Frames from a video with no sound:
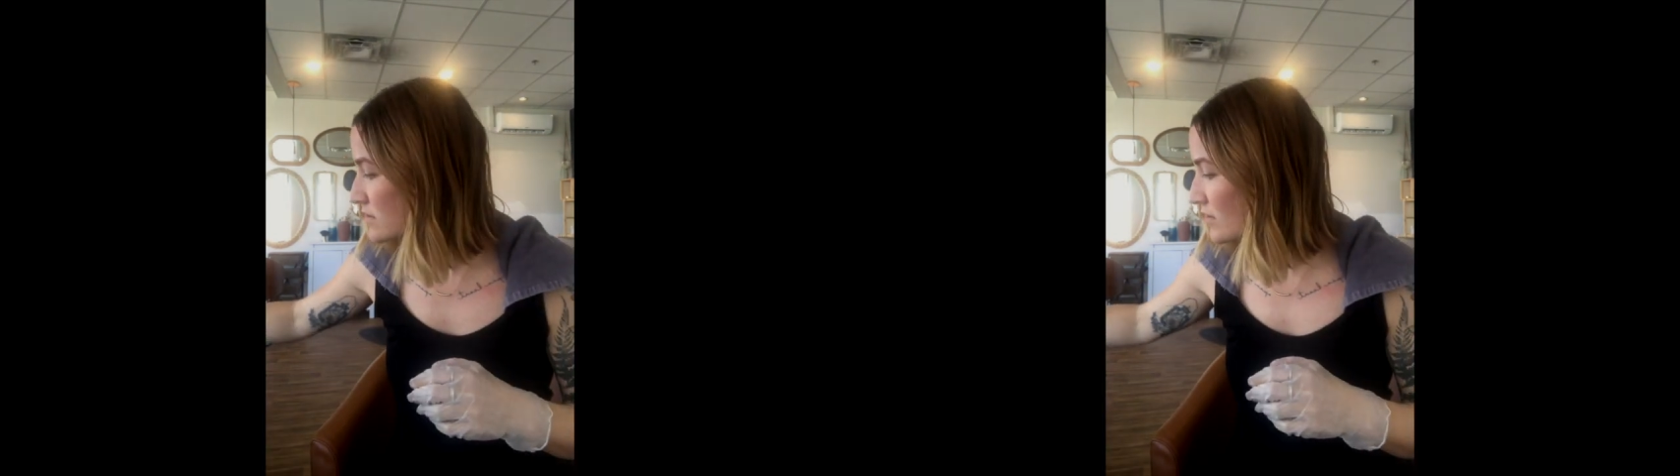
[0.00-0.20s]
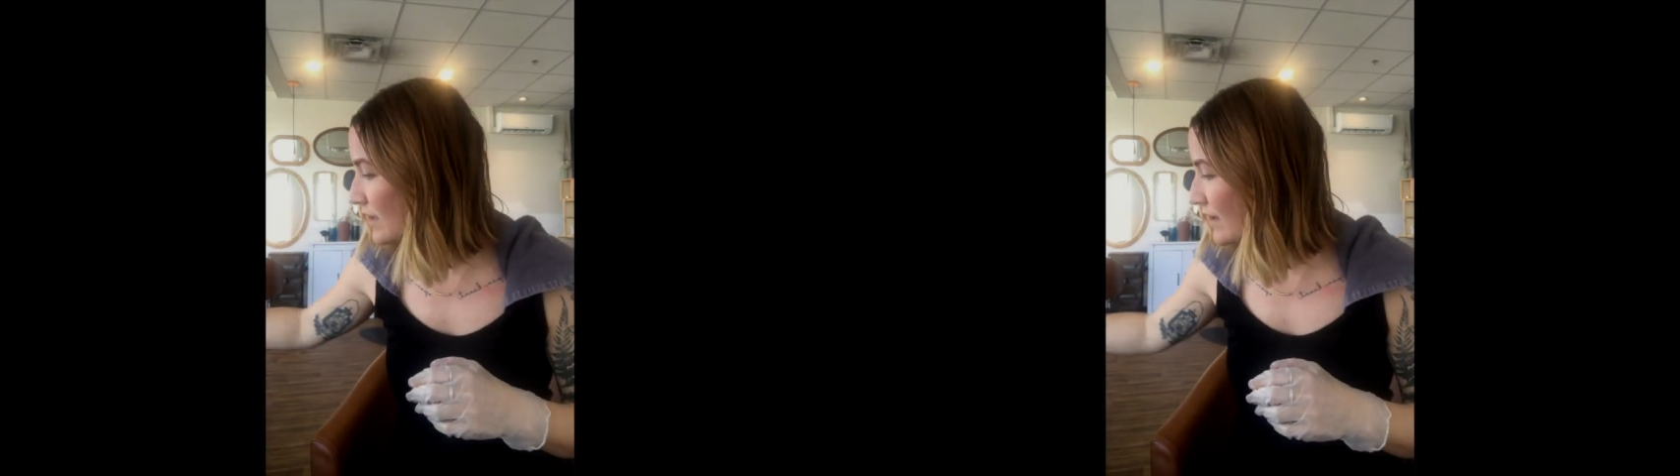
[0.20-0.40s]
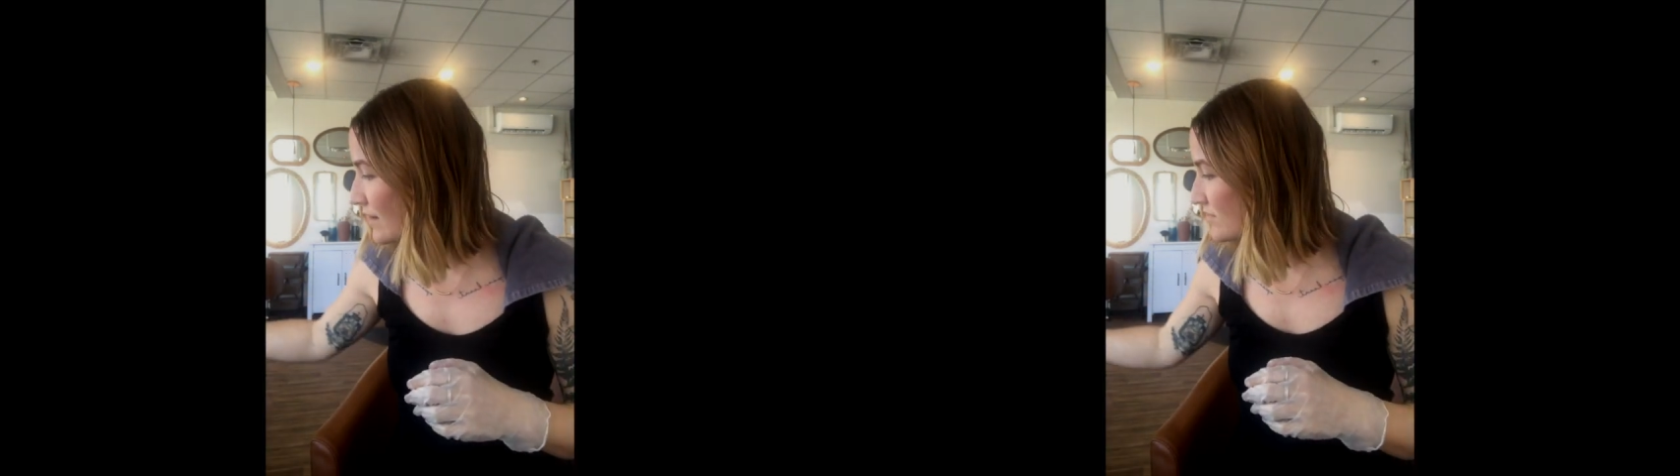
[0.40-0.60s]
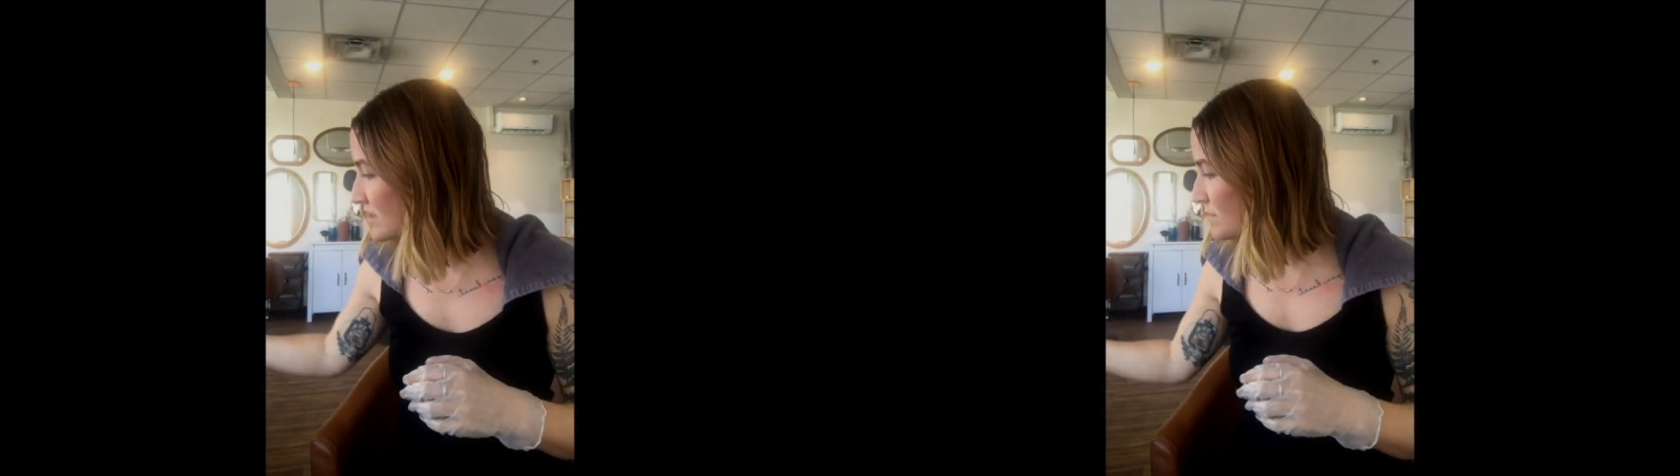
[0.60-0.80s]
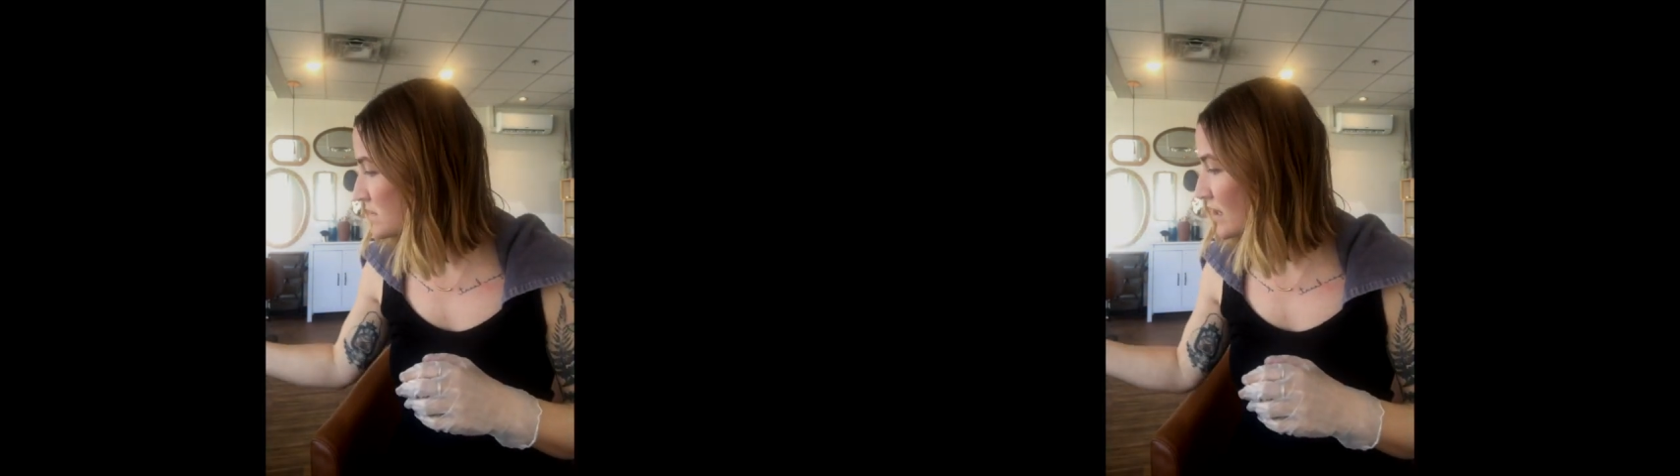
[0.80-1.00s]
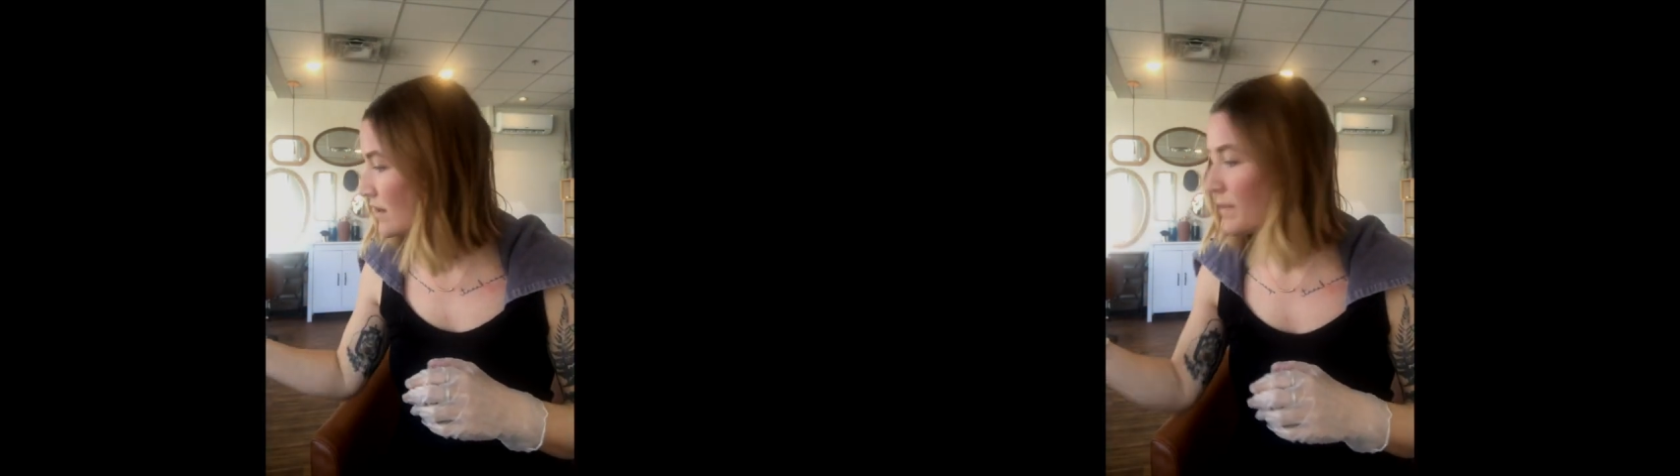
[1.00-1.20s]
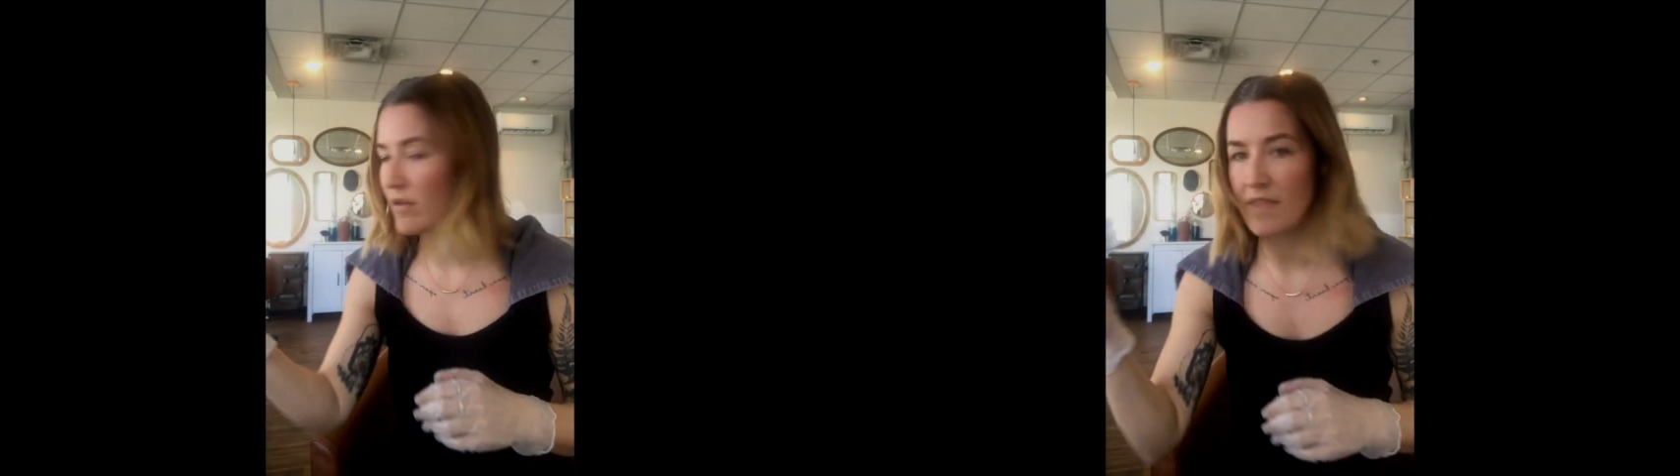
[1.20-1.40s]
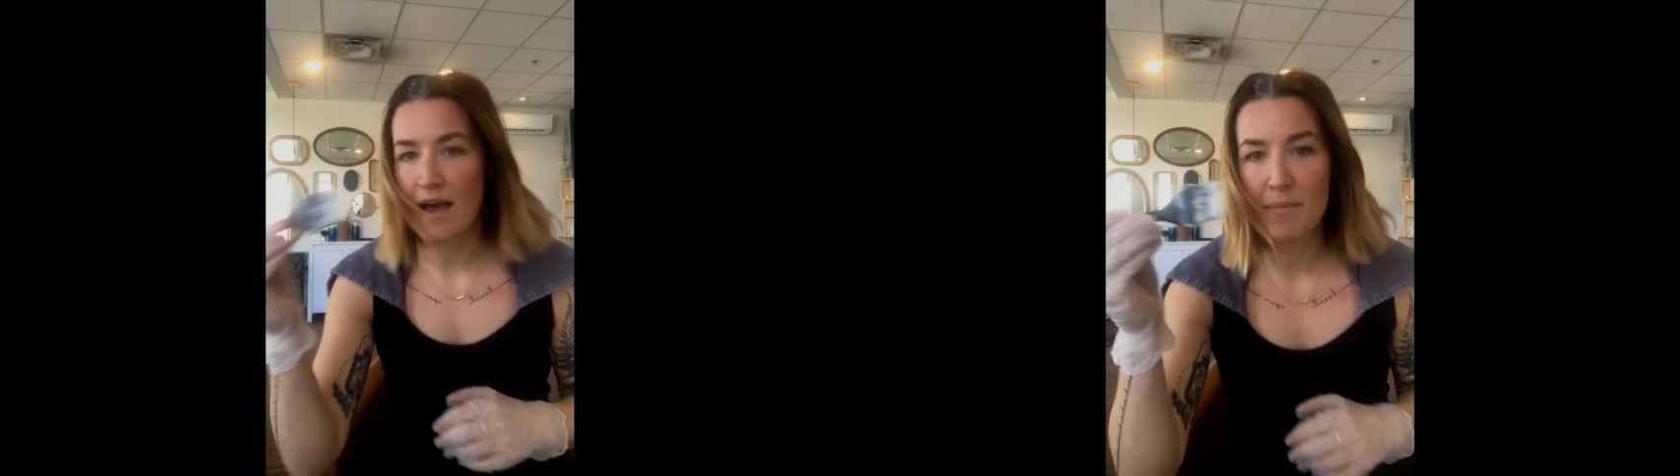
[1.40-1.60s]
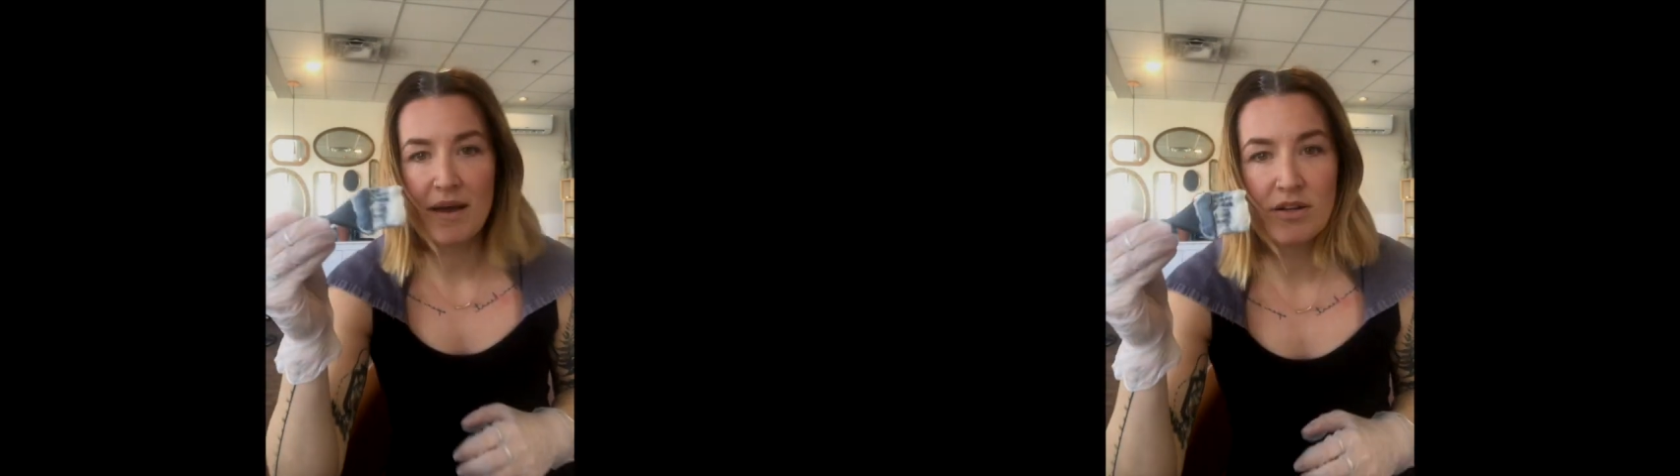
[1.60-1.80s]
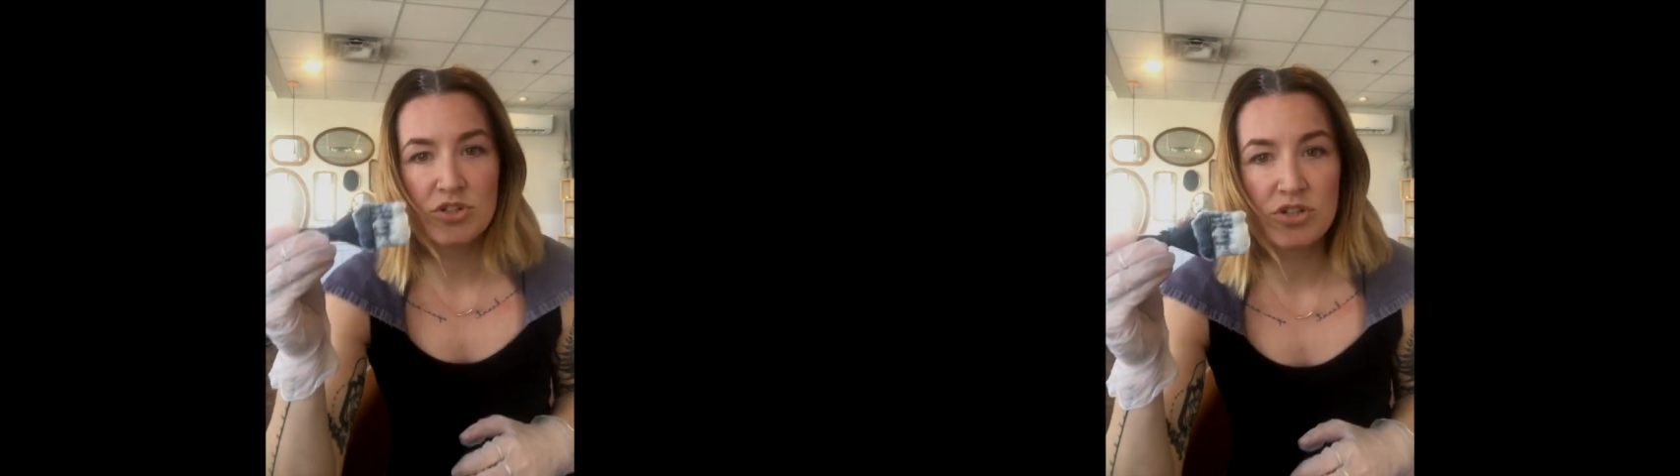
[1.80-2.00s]
So again, I've dipped in about that
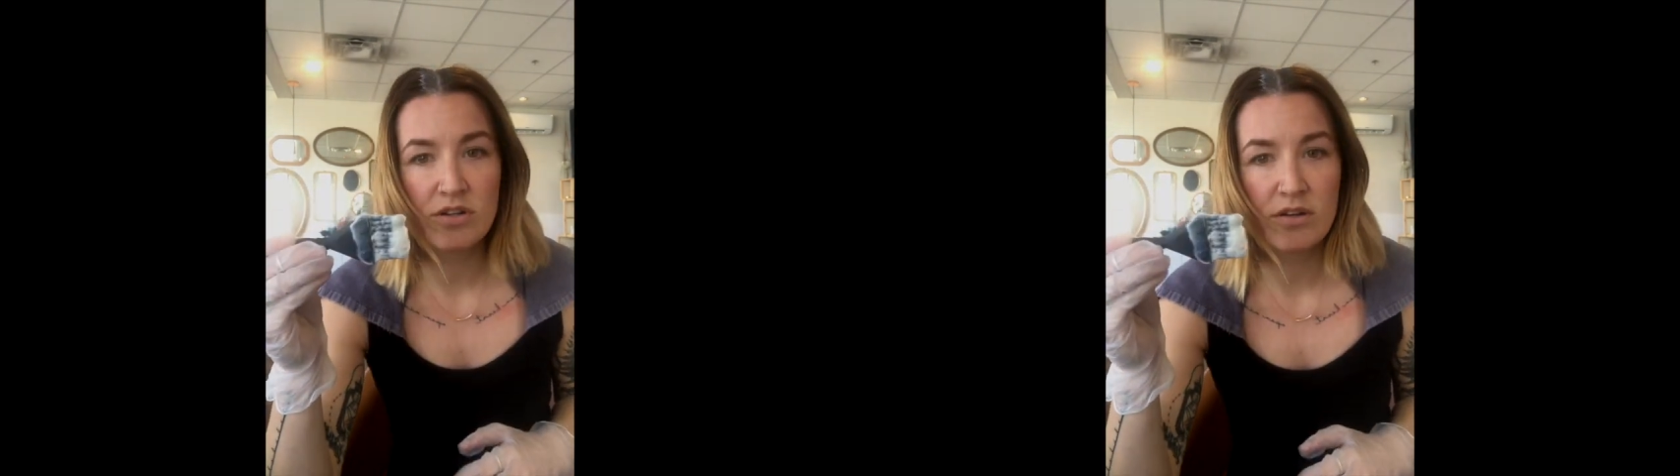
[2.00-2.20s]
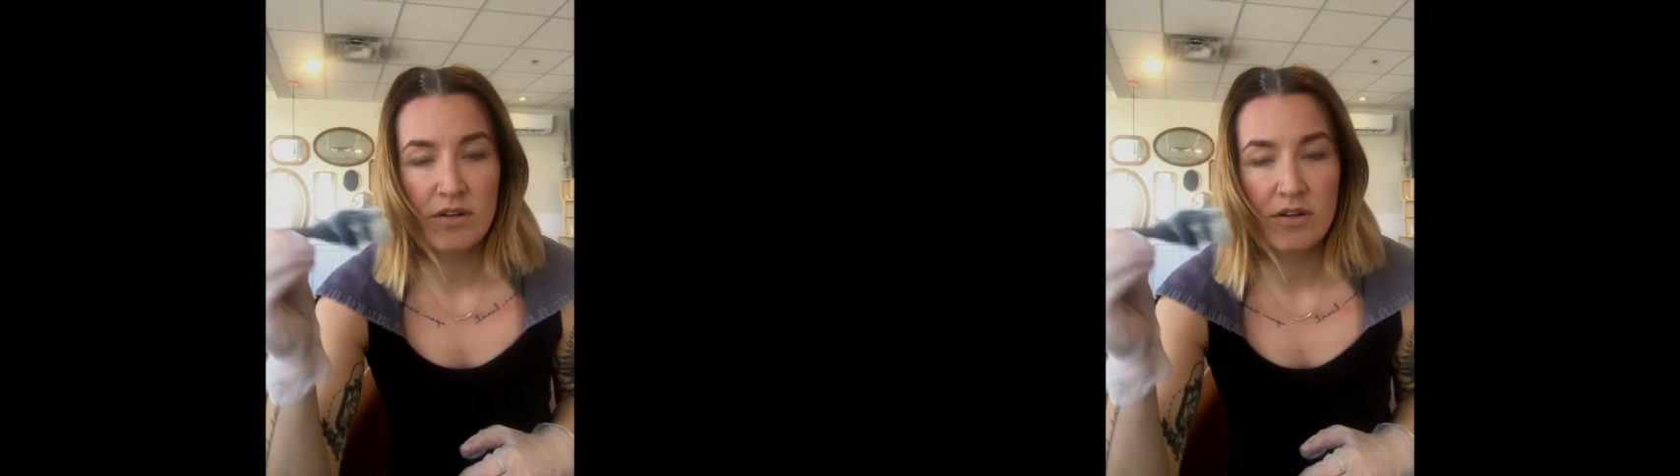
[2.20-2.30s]
much,